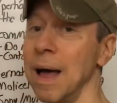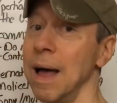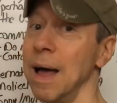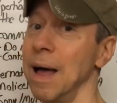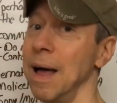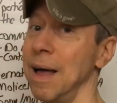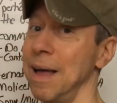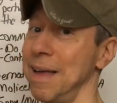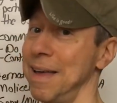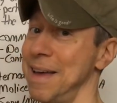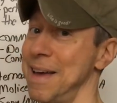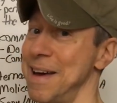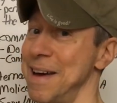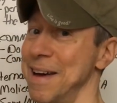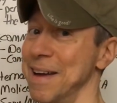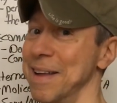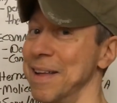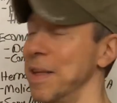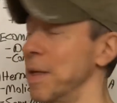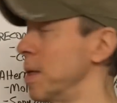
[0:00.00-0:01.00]

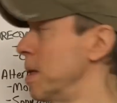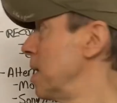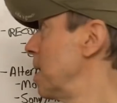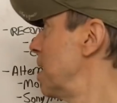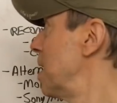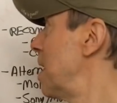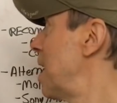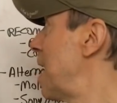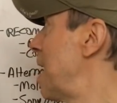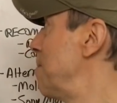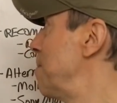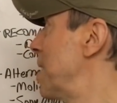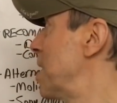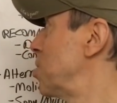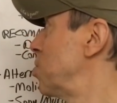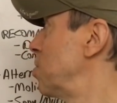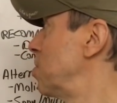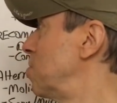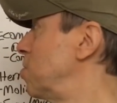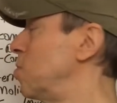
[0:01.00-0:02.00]
Ha! I
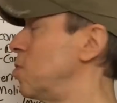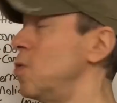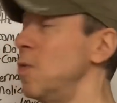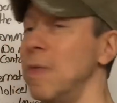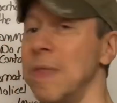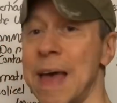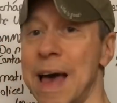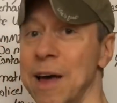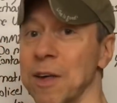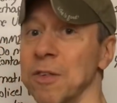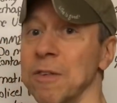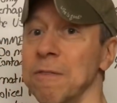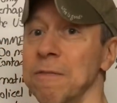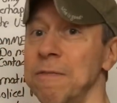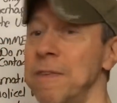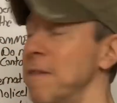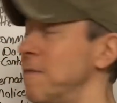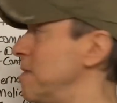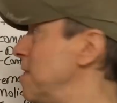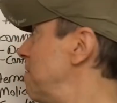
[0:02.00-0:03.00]
measured two thousand
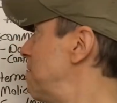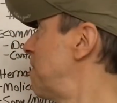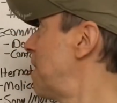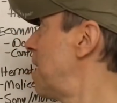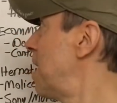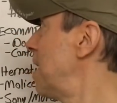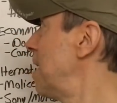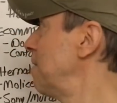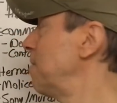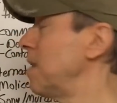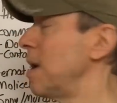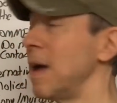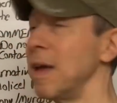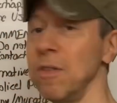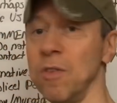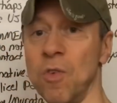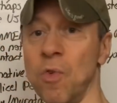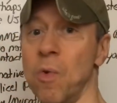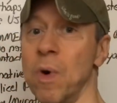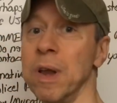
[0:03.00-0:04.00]
fifty-five
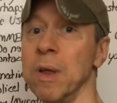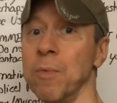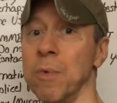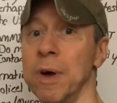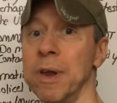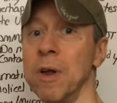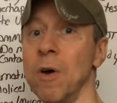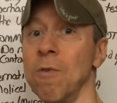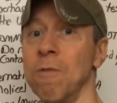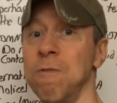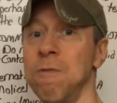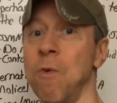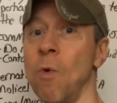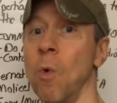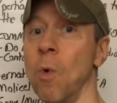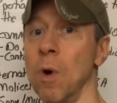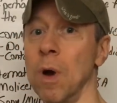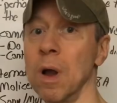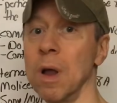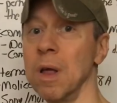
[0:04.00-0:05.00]
and twenty-one oh
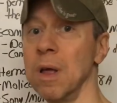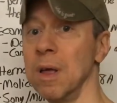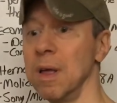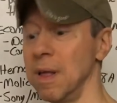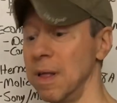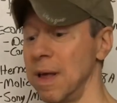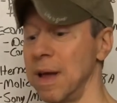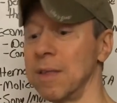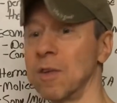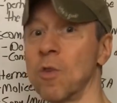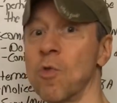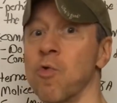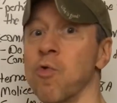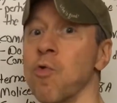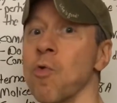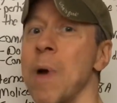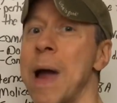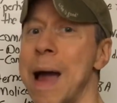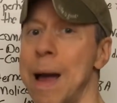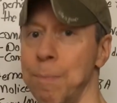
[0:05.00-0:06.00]
four. That's
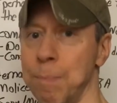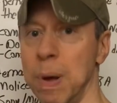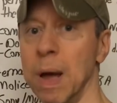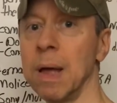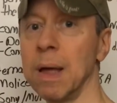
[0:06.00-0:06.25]
crap.